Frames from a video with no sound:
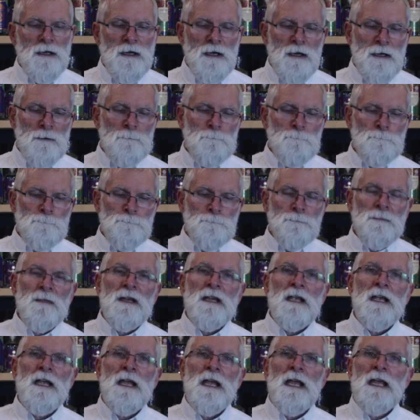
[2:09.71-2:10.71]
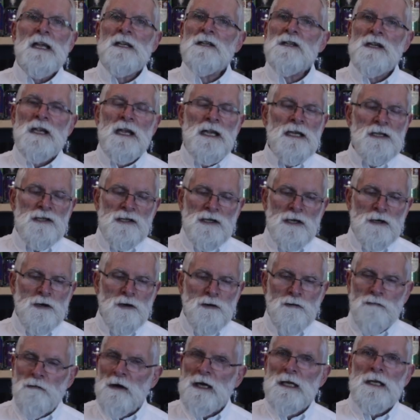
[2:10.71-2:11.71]
Um, it's it's a
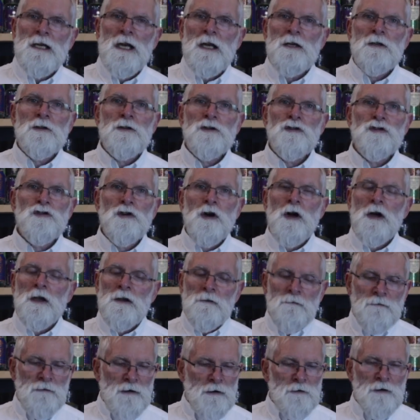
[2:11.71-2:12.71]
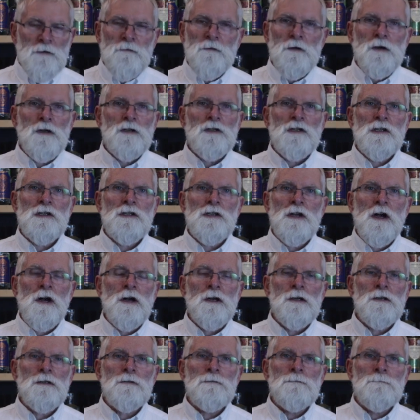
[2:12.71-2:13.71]
great London dry, very
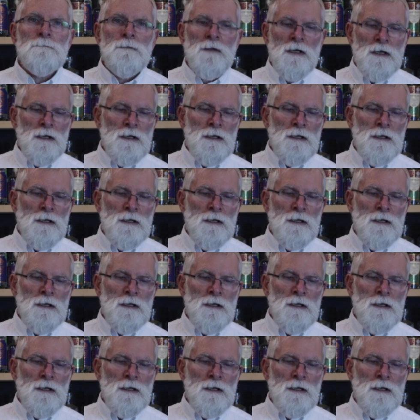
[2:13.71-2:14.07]
versatile.